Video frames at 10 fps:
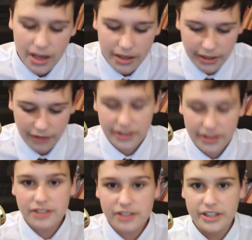Now the
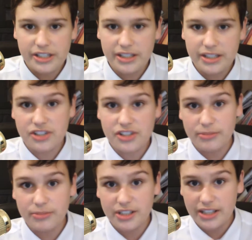next reason is
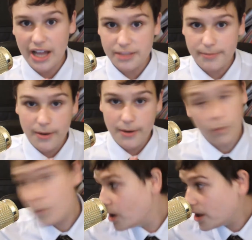something that's been
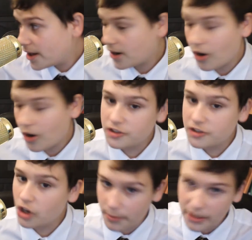way off
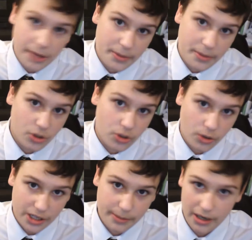topic that we've been
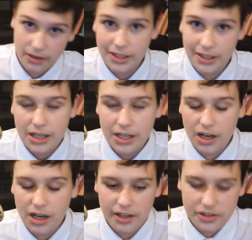talking about.
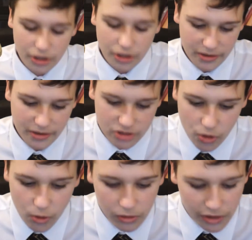It's not about
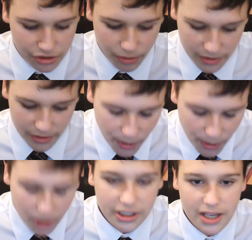school, it's not about summer
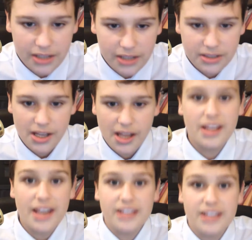holidays,
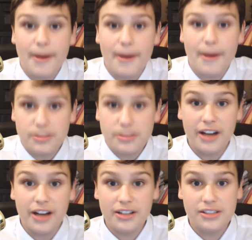it's about
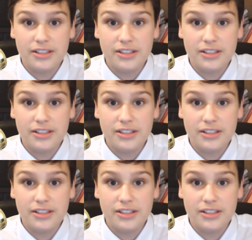spiders.